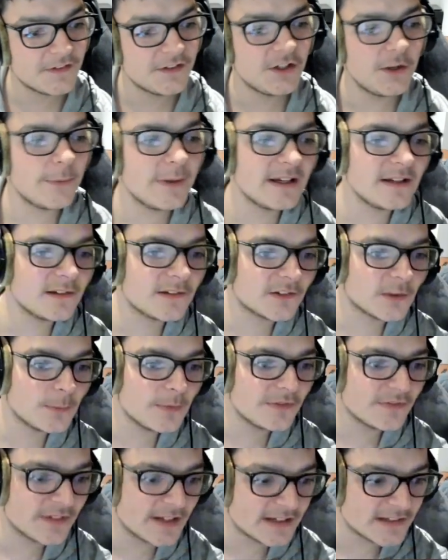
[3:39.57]
doing some
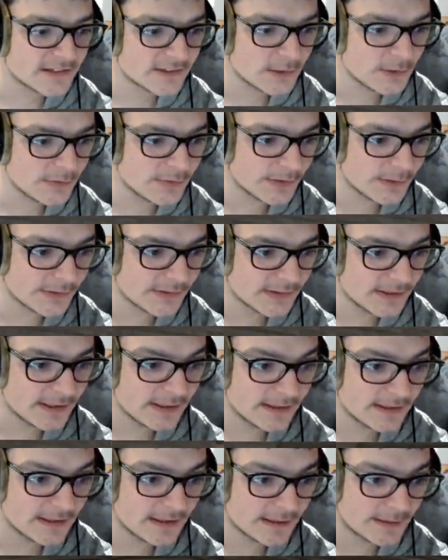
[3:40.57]
of this stuff, you'll
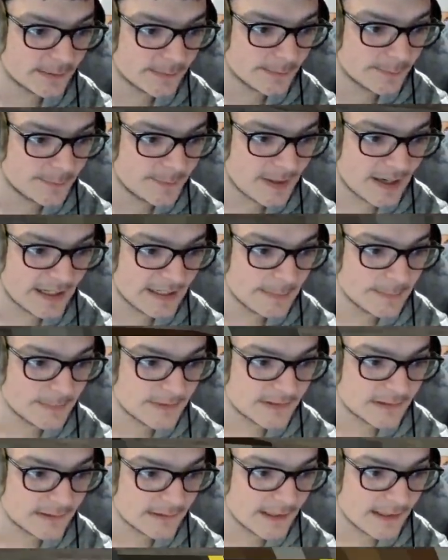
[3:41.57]
see like
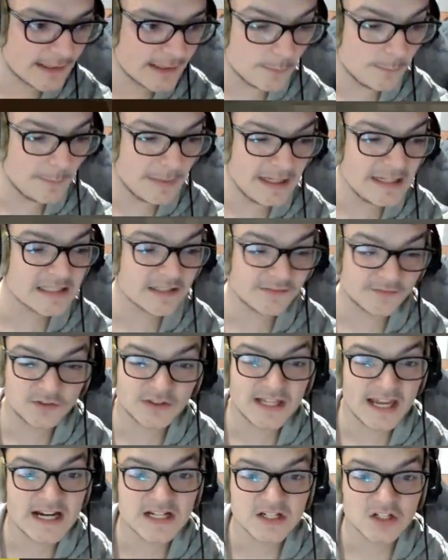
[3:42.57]
pipes and that means I've
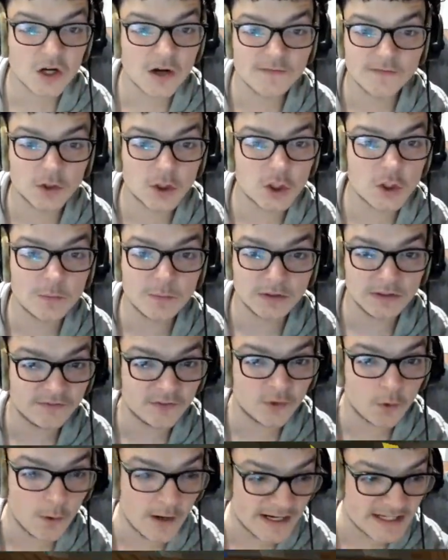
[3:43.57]
ticked off a couple
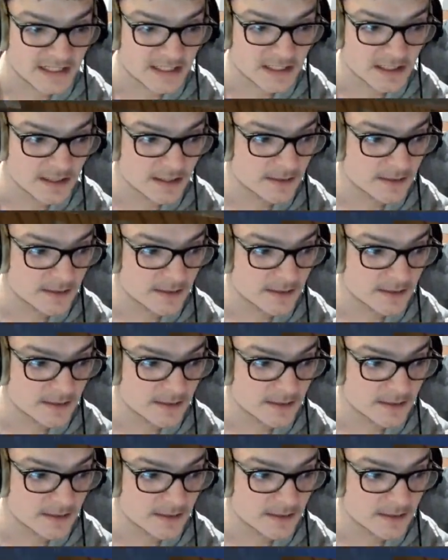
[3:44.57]
of quests.